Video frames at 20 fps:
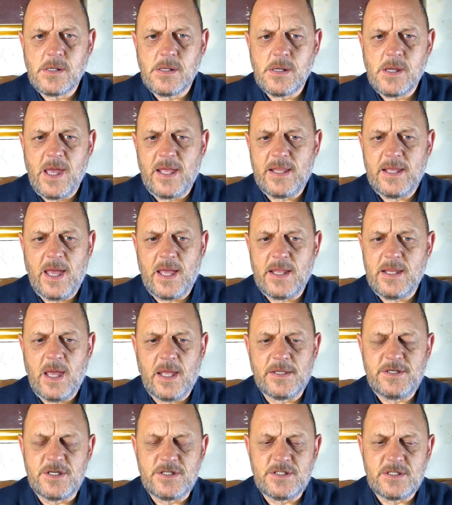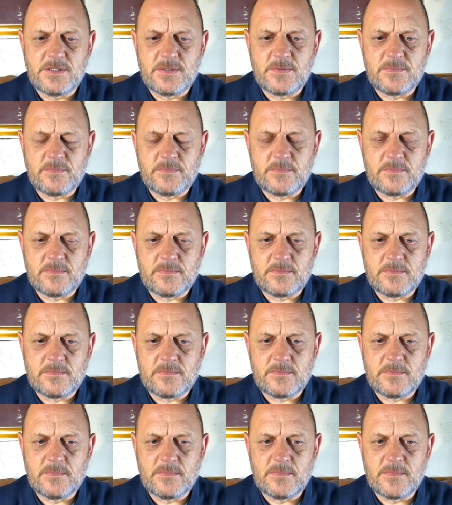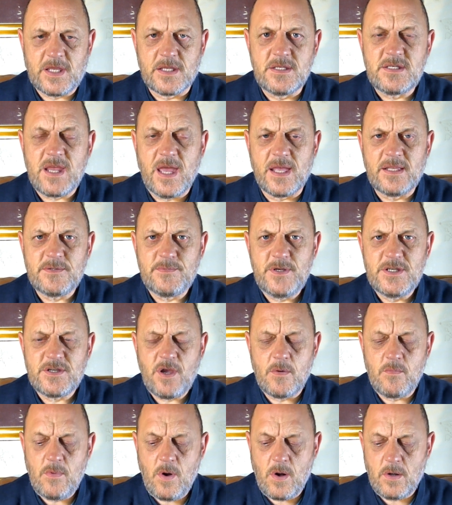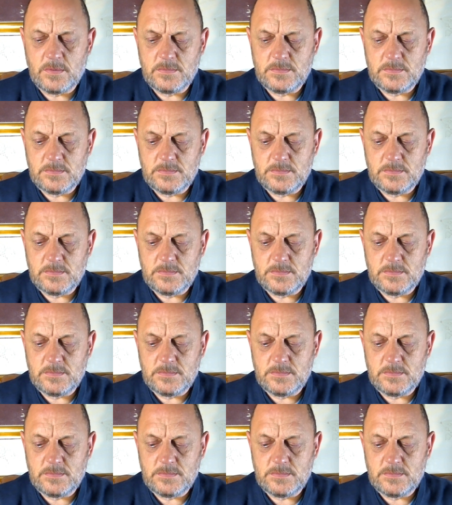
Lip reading: It just concerns me somewhat.